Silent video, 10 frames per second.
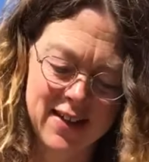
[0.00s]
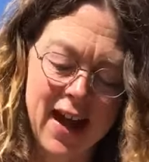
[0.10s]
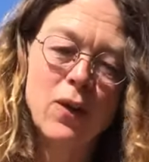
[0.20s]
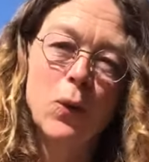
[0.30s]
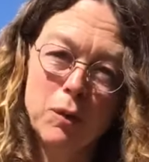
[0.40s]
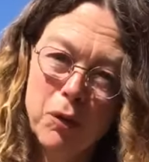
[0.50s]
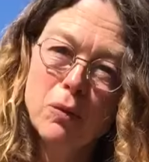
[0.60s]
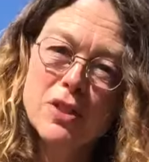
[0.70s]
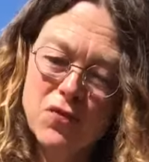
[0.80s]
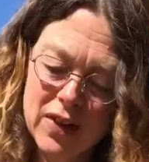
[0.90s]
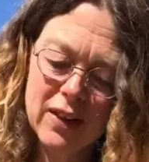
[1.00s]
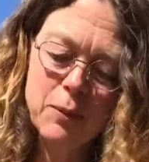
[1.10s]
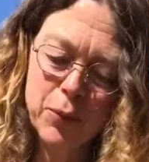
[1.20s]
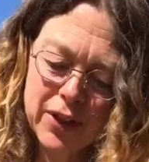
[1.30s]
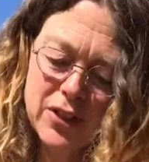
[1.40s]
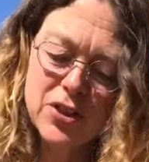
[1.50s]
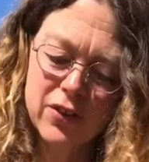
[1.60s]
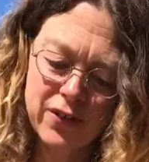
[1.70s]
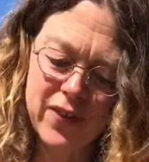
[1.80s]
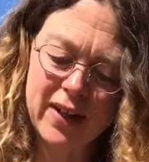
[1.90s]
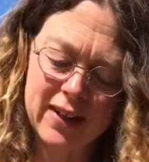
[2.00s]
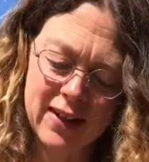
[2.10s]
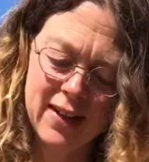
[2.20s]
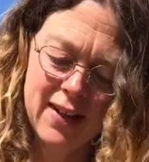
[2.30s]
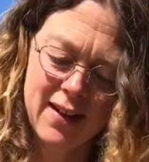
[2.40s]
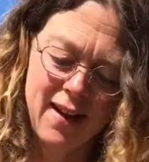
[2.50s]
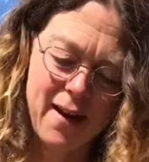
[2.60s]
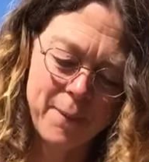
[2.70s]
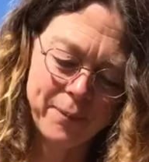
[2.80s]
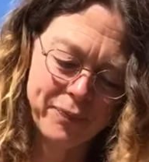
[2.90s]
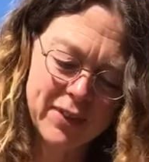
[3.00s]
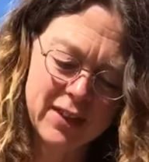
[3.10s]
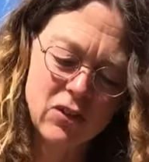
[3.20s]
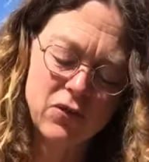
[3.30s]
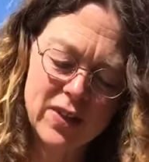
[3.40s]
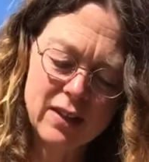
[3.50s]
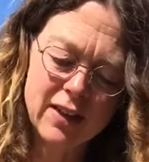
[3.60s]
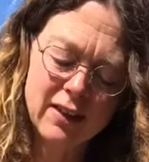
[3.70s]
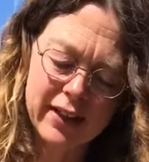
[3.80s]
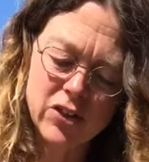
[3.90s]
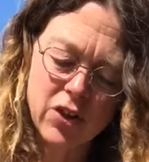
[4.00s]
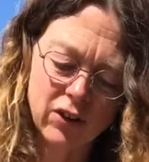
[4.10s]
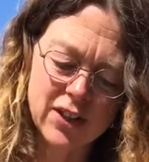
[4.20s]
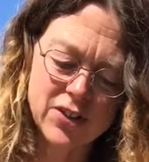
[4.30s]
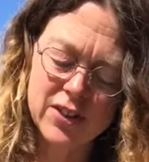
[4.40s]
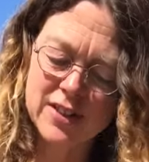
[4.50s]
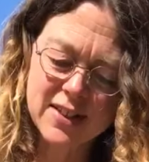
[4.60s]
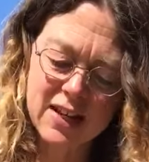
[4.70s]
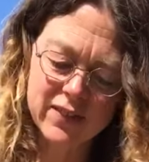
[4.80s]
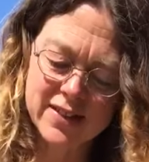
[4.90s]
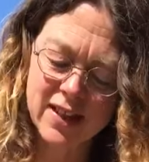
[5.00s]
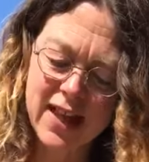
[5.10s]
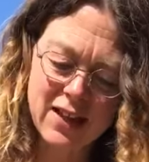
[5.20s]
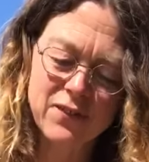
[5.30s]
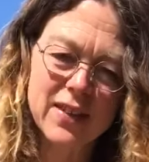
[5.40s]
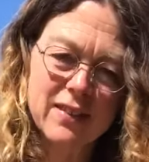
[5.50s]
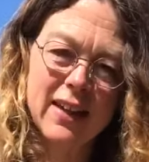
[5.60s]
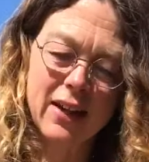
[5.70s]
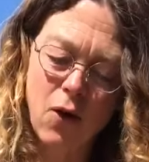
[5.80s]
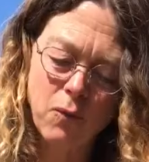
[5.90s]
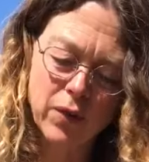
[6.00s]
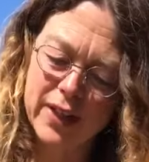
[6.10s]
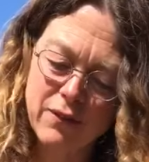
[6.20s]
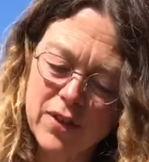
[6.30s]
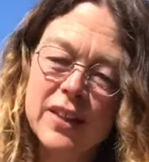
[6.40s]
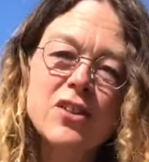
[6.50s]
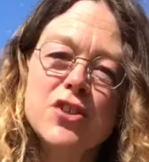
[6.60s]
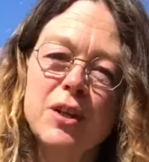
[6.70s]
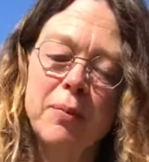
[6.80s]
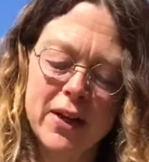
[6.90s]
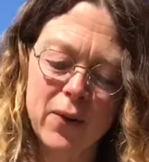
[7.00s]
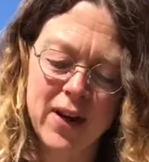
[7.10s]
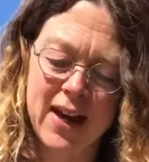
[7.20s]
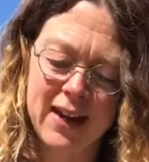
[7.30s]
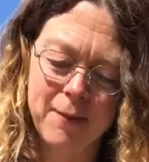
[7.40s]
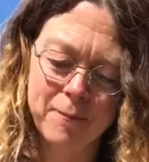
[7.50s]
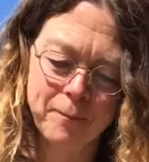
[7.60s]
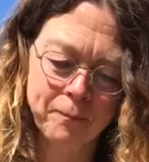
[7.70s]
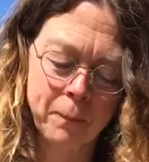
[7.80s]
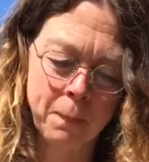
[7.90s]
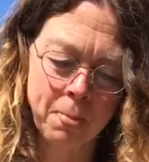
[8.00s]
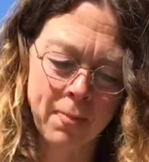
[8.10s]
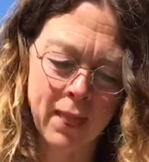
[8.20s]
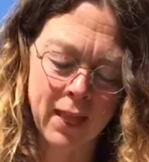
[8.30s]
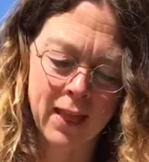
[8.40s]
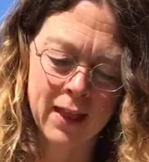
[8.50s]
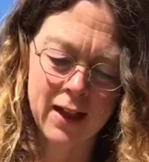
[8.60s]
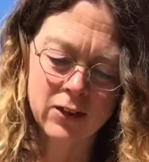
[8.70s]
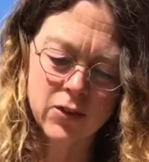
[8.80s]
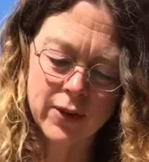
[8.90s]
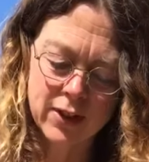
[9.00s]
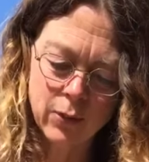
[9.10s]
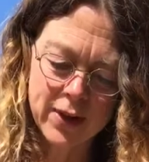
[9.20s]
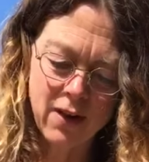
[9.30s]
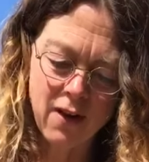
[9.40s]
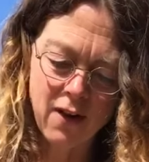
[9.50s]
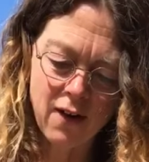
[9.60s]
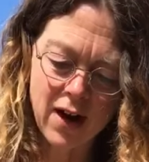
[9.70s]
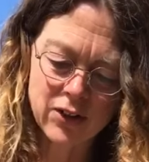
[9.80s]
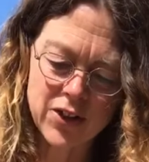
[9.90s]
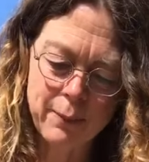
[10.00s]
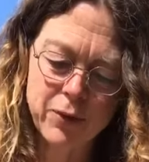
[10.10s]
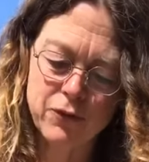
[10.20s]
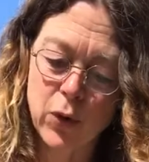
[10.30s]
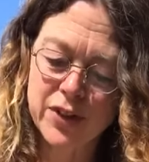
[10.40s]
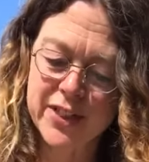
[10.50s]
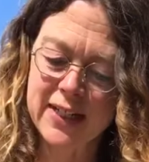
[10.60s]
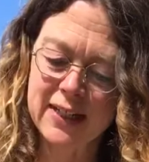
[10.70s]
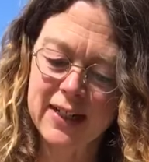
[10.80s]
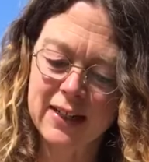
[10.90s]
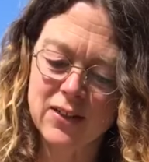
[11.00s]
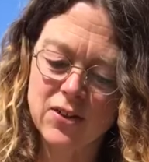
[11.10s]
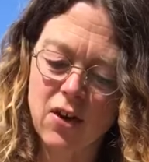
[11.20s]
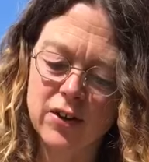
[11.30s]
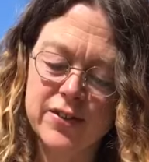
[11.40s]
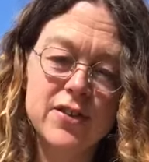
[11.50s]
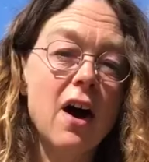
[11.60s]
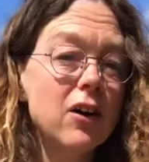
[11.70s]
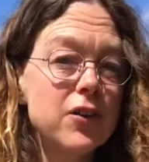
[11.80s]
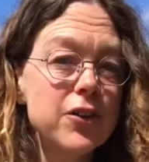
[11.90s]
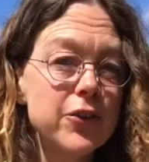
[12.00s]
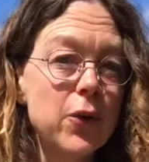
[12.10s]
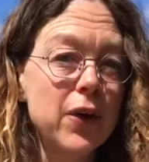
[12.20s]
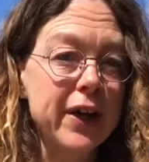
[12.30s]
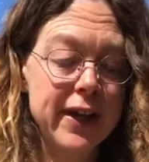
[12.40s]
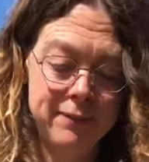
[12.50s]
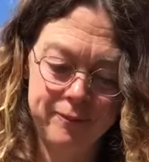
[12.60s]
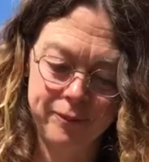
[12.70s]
And Wilbur was feeling pretty terrific. He's feeling like Charlotte's going to save his life and like hopefully everything's going to be okay. So here we are on chapter 14, and it's called Dr. Dorian.